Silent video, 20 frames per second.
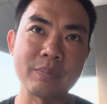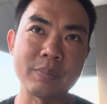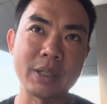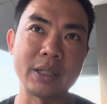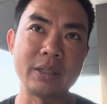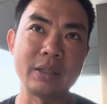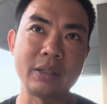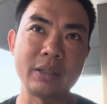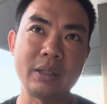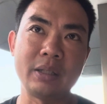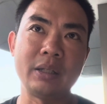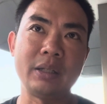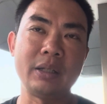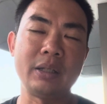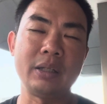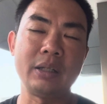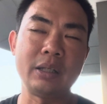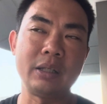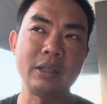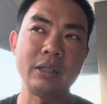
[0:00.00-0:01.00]
but
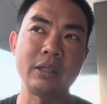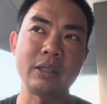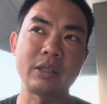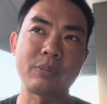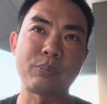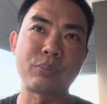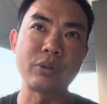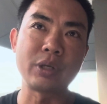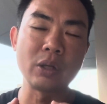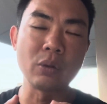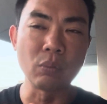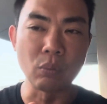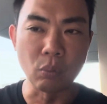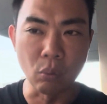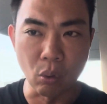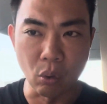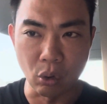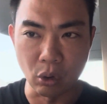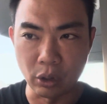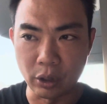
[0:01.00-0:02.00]
it is pretty
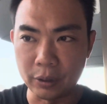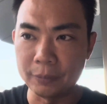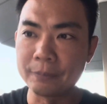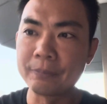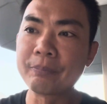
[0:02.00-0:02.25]
worn.